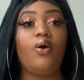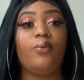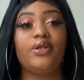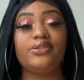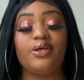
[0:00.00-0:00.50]

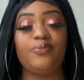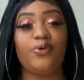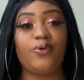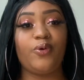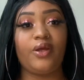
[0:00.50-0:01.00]
What is up,
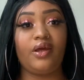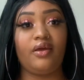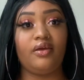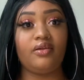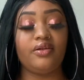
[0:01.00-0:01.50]
Unicorn
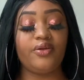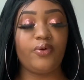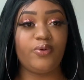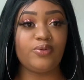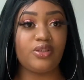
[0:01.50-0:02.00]
Gang and Glitter
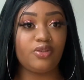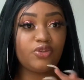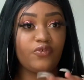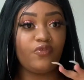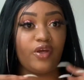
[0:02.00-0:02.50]
Goons? It
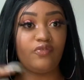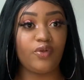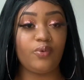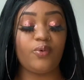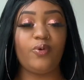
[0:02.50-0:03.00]
is your
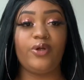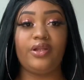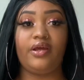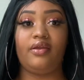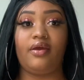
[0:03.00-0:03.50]
favorite
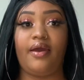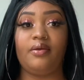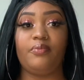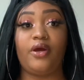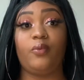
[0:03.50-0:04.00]
unicorn lady. I
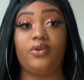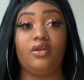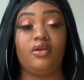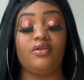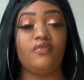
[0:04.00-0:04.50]
am back with
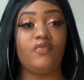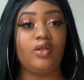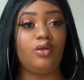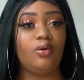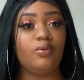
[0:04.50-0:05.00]
another
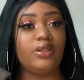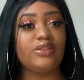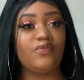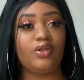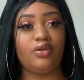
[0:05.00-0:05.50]
video.
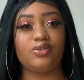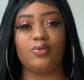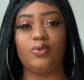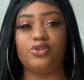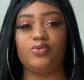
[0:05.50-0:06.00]
This video is
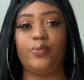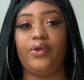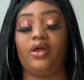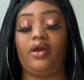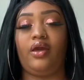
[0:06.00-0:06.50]
going to
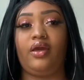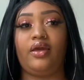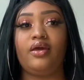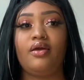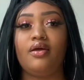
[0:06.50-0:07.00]
be
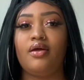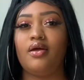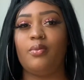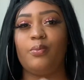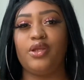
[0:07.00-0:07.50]
a
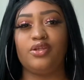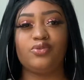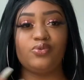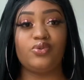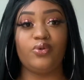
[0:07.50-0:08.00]
mini
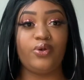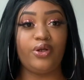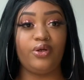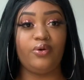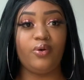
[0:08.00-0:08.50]

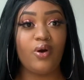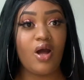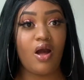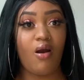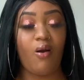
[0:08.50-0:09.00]
tutorial
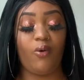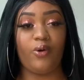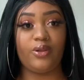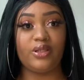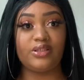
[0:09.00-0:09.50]

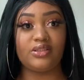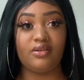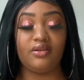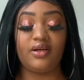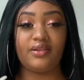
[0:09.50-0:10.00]
on this
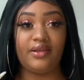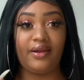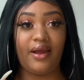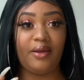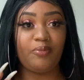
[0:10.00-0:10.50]
look
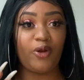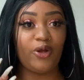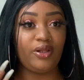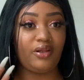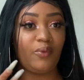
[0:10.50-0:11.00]
that I am
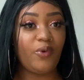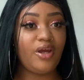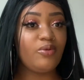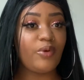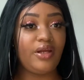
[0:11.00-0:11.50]
currently
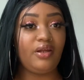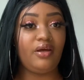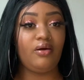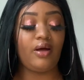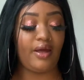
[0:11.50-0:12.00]
wearing right
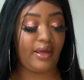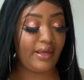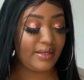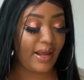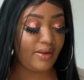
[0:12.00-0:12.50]
now.
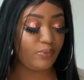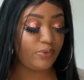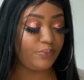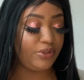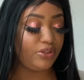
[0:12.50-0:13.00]
And I
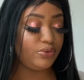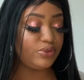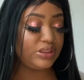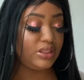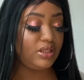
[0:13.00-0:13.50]
will be
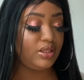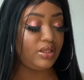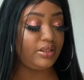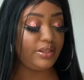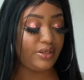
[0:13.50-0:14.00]
using
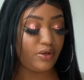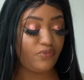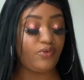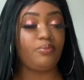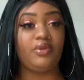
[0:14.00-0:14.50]
glitter
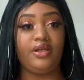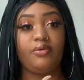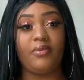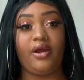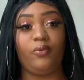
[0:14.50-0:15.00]
from Glitter
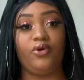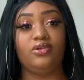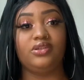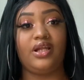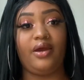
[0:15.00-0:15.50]
My
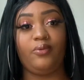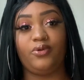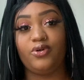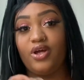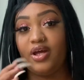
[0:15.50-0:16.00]
World, and I
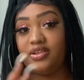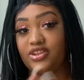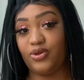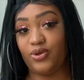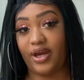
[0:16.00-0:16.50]
will
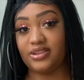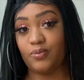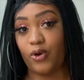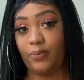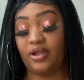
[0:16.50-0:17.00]
tell you guys
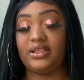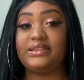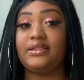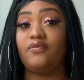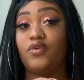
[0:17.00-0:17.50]
more about
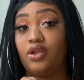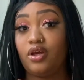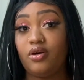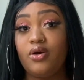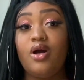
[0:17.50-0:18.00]
this in the
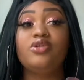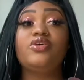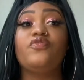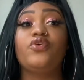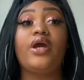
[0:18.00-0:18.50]
video.
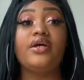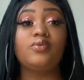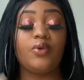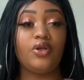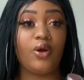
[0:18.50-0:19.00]
So if you guys
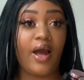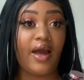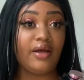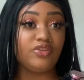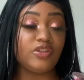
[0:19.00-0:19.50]
want to know
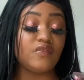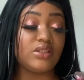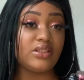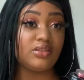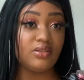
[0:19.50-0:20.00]
how I achieved
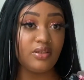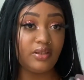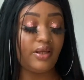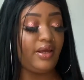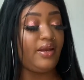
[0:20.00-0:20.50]
this
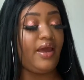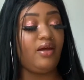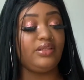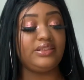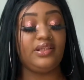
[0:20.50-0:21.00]
look and
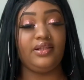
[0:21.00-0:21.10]
how this